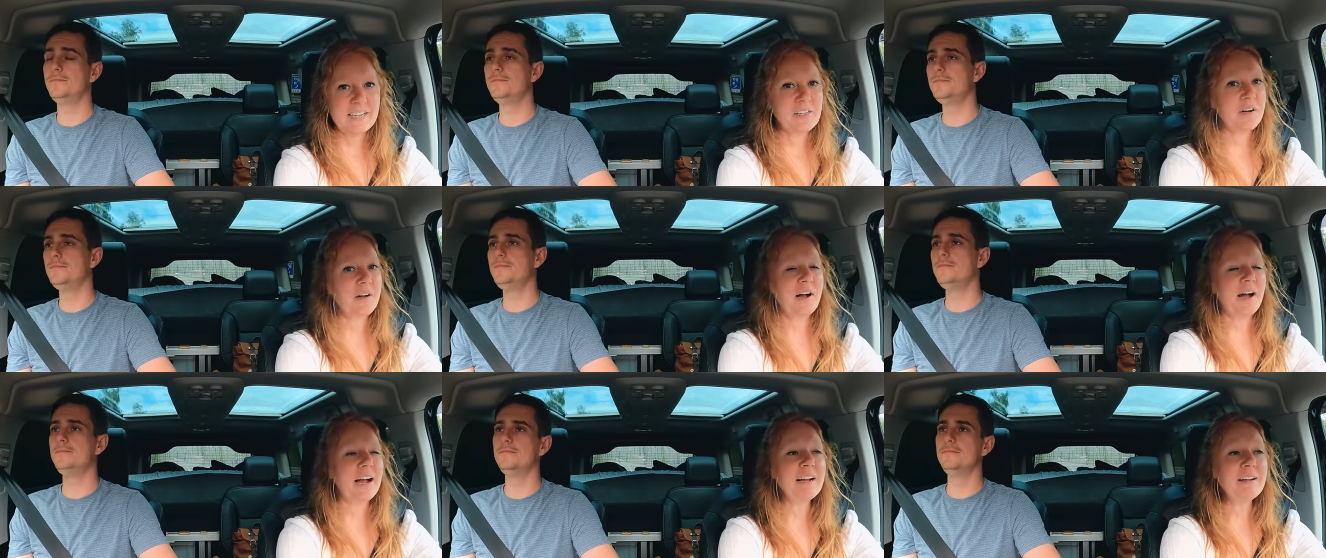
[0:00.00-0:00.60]
Speaker 1: Yeah,
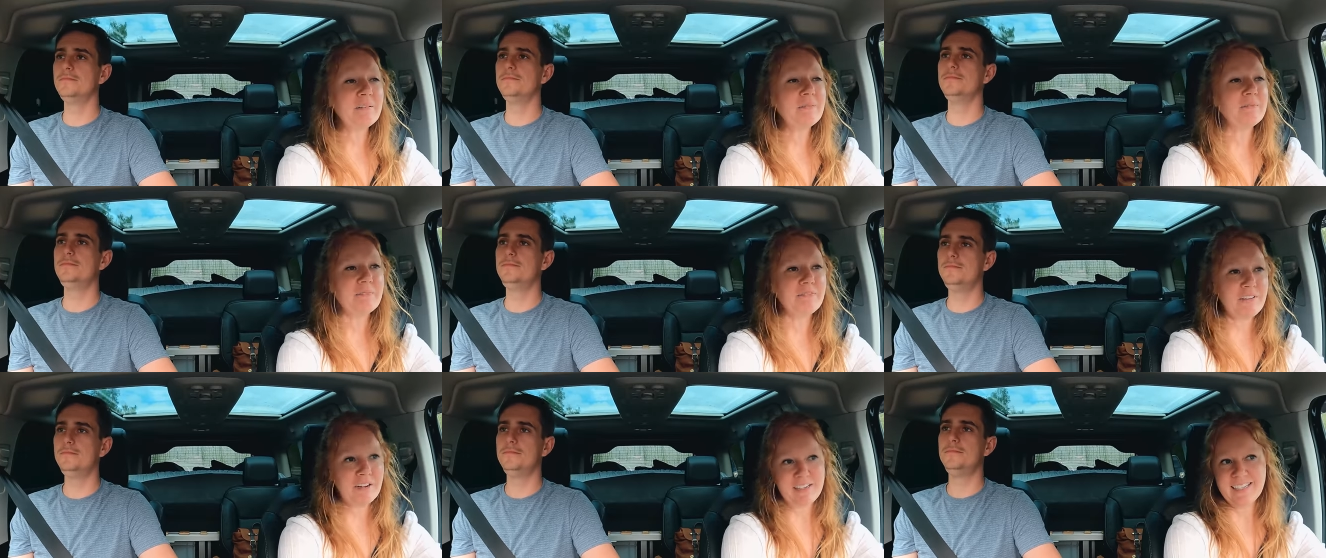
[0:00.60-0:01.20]
y'all. I
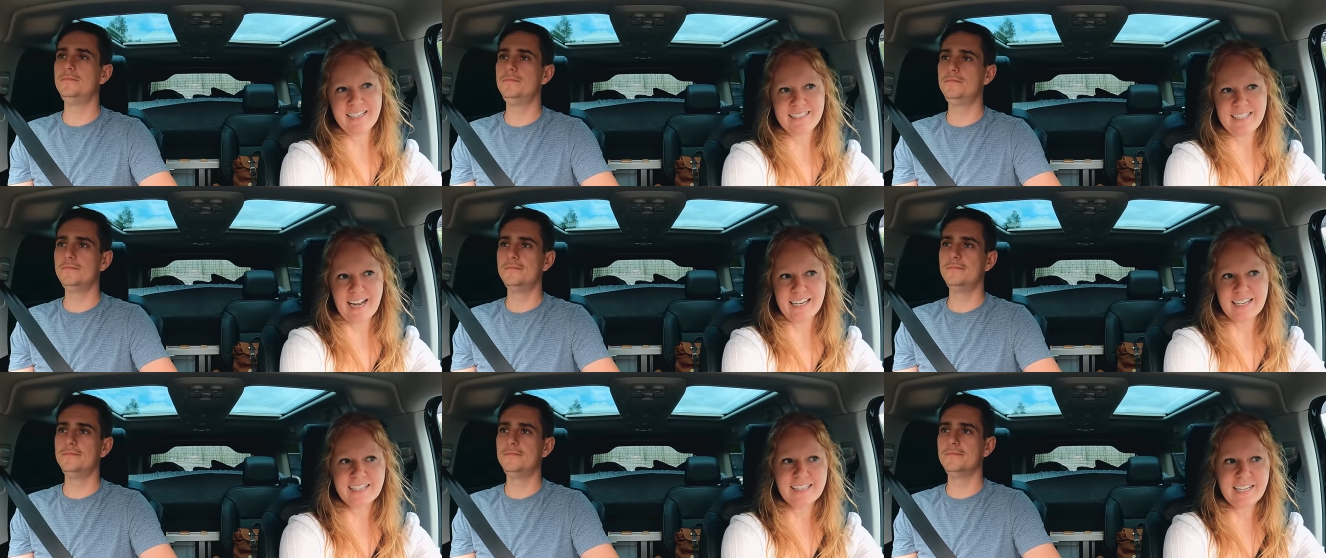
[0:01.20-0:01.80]
am very
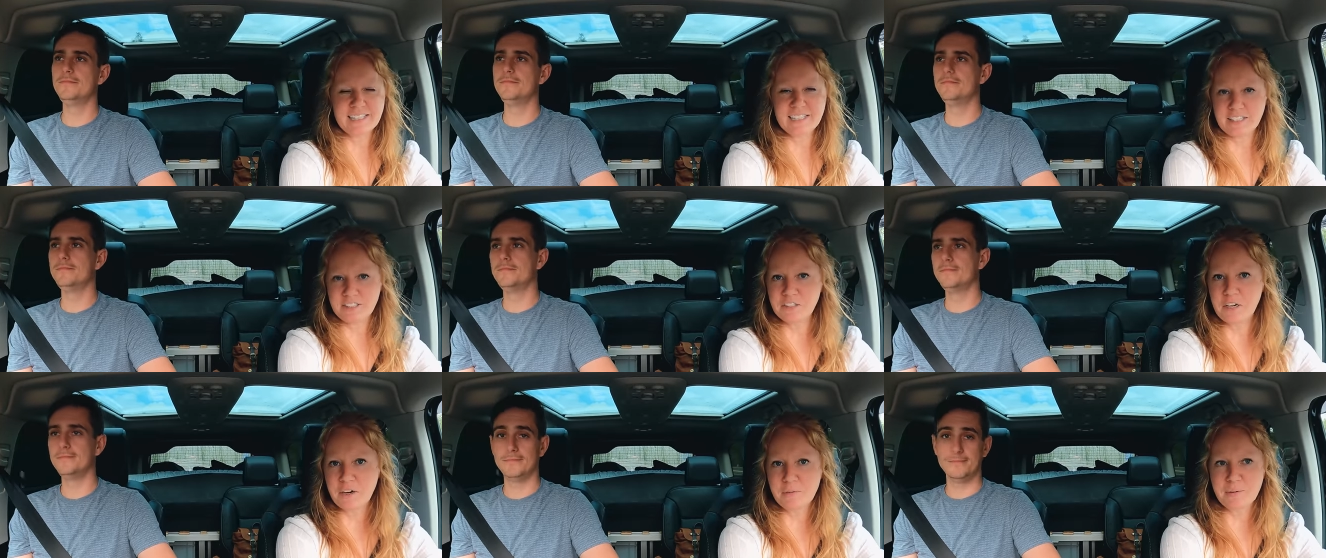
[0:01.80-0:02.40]
excited because, as
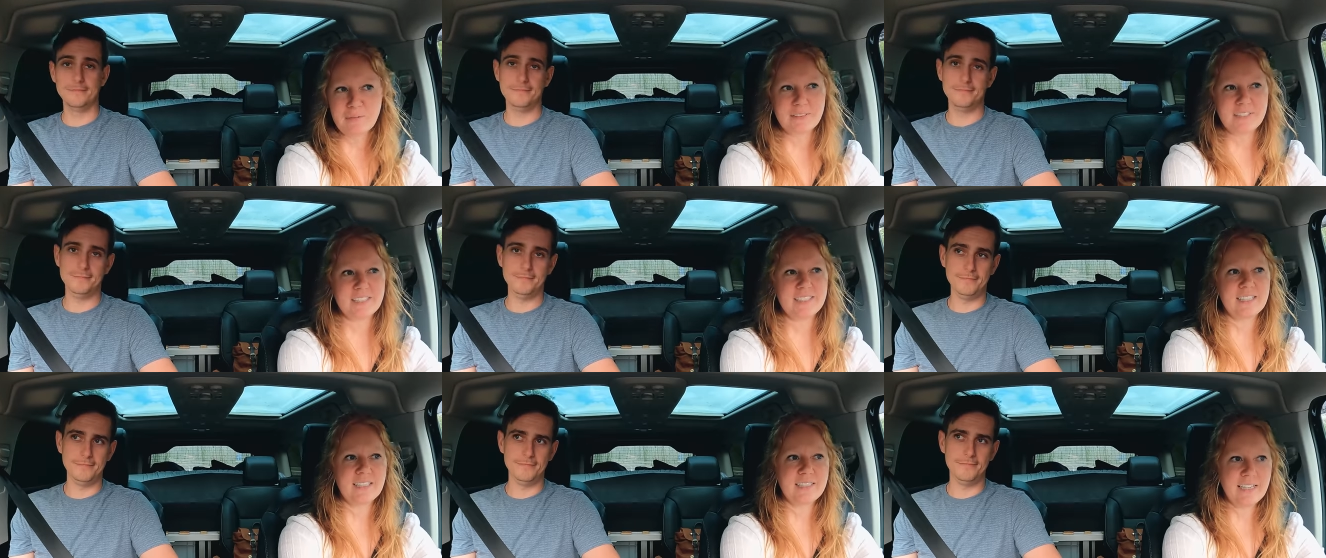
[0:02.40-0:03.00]
you know, we were
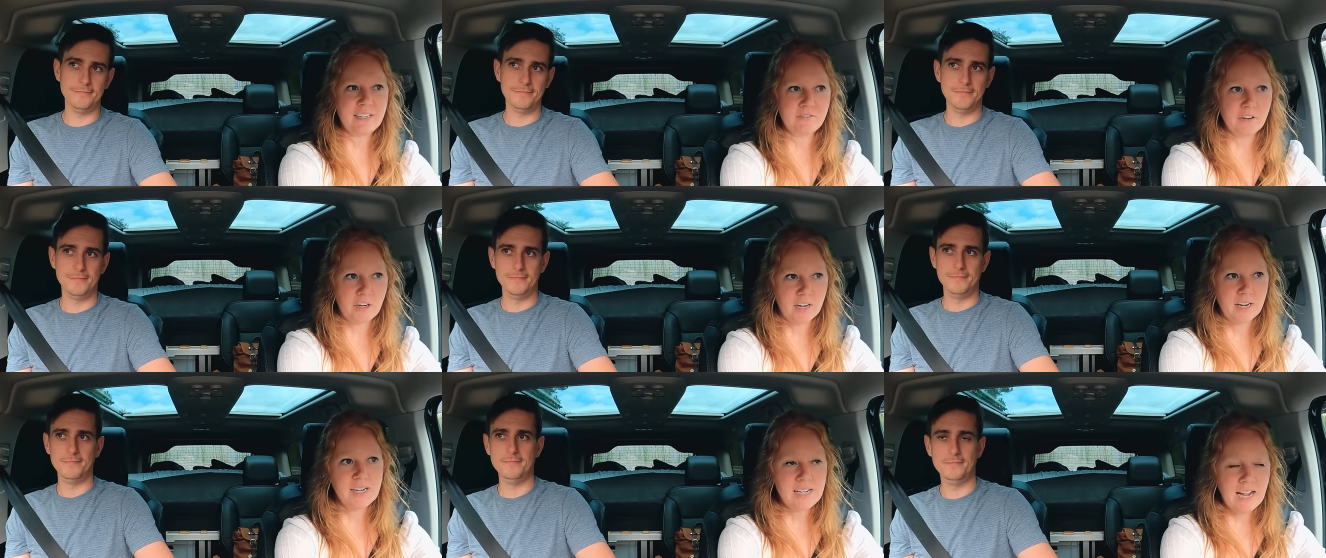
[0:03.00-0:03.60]
just in
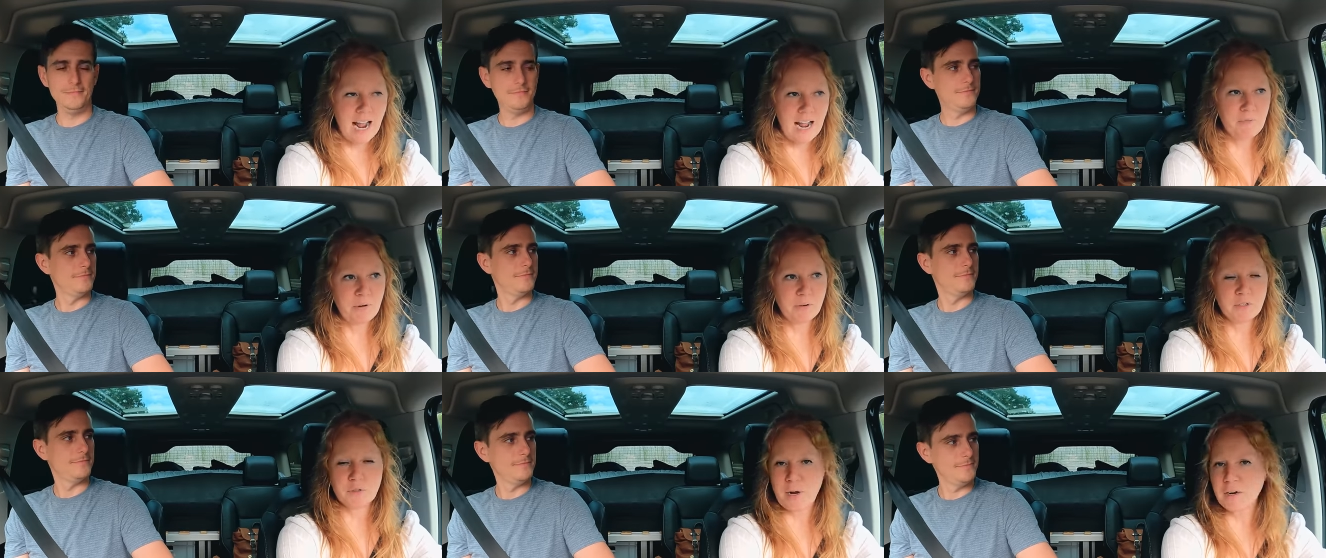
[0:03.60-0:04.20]
Denver and we
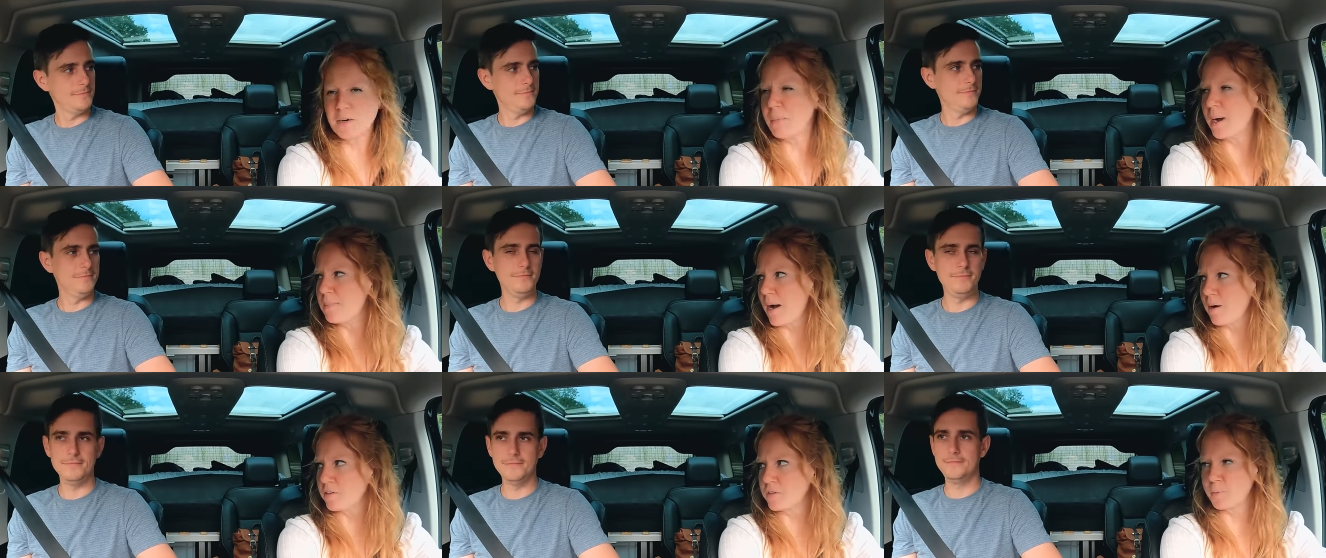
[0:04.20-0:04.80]
were surrounded by
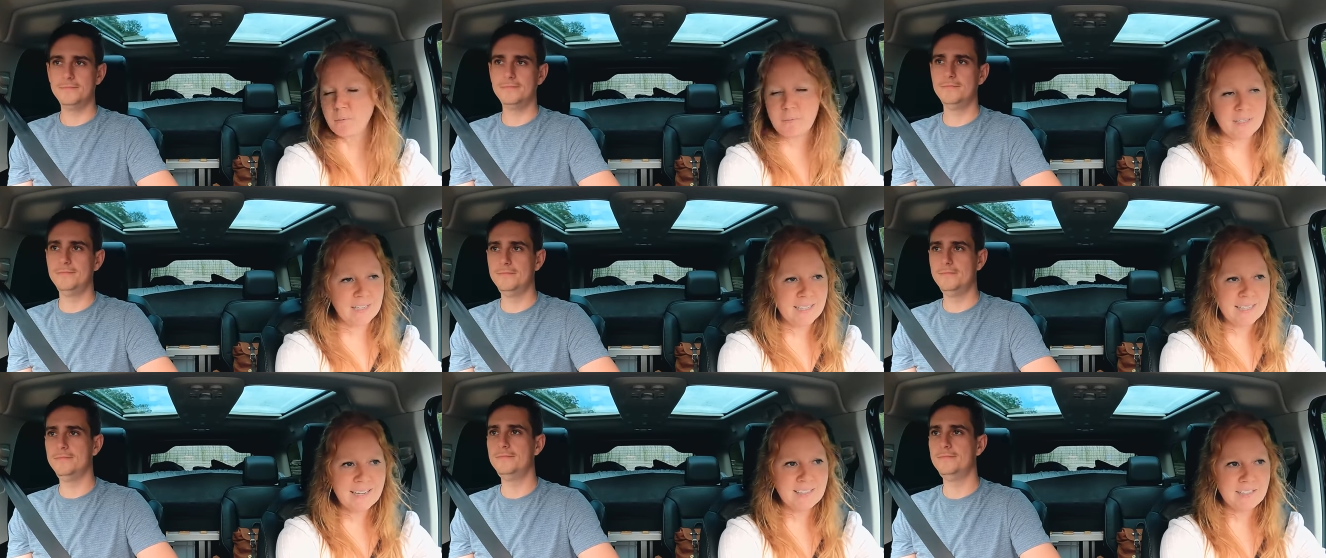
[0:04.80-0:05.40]
mountains, but we
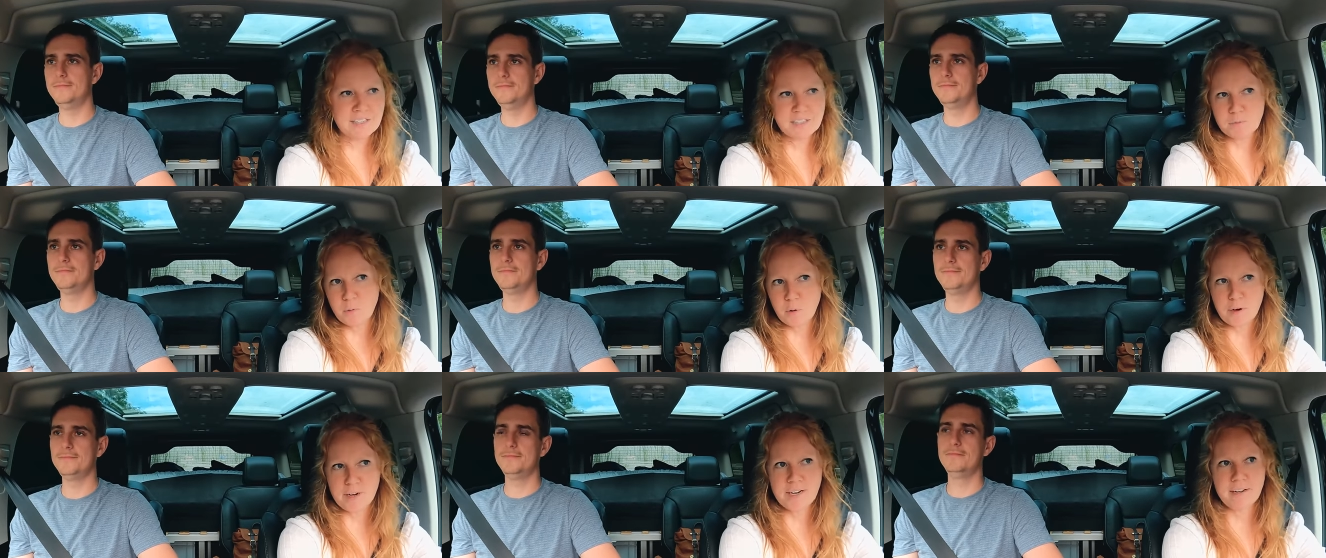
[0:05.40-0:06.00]
didn't get to
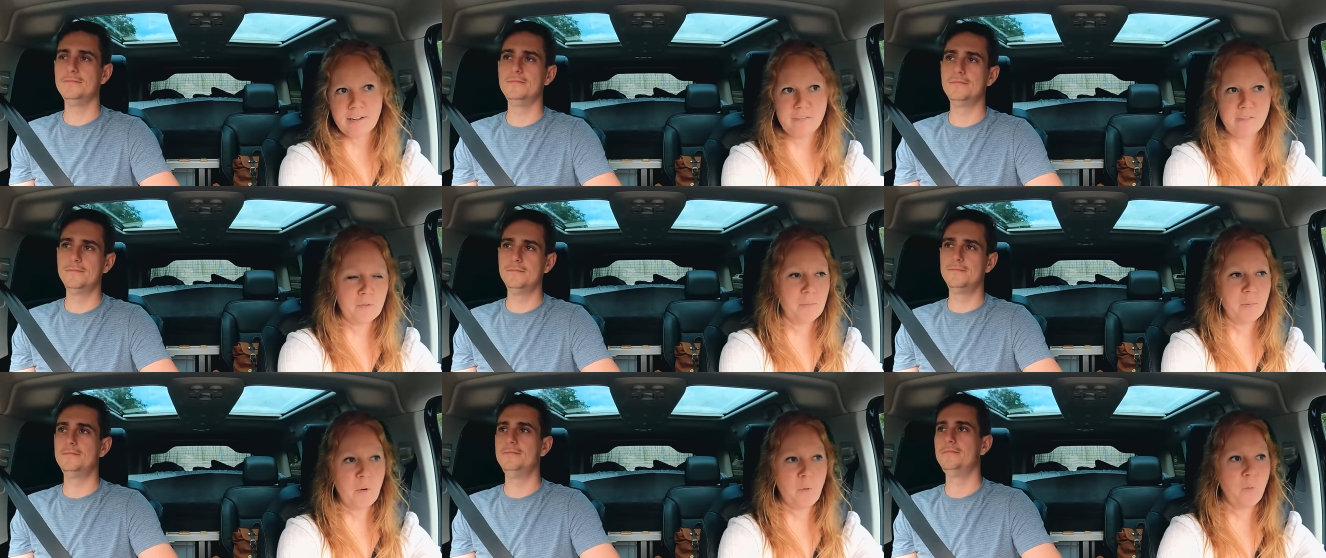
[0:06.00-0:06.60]
explore any of
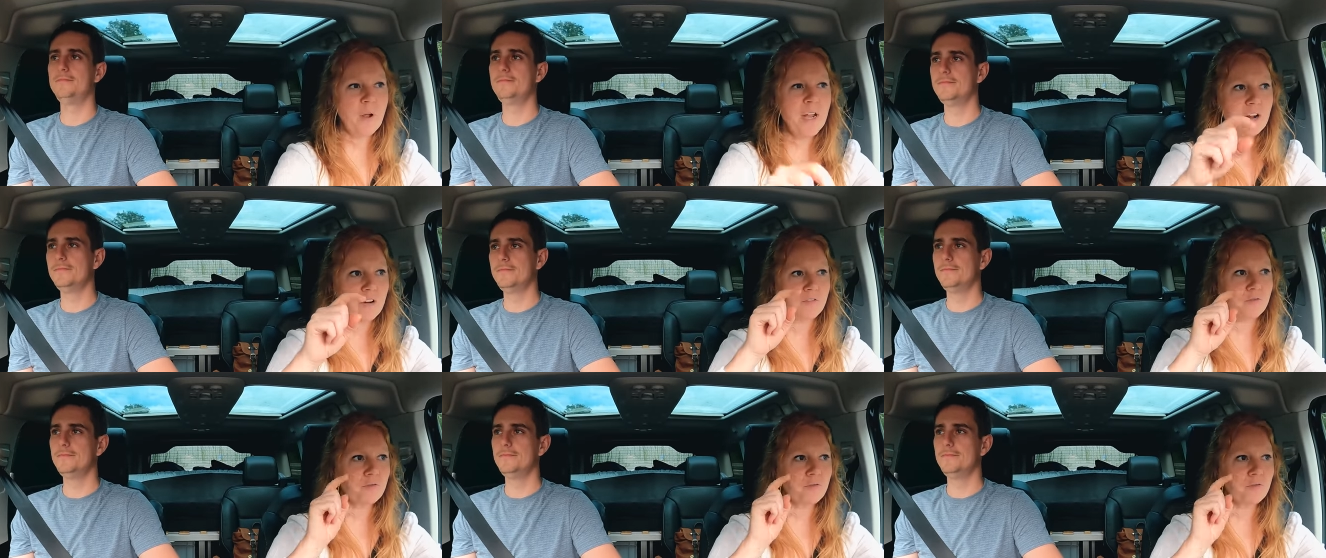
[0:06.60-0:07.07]
them. But we are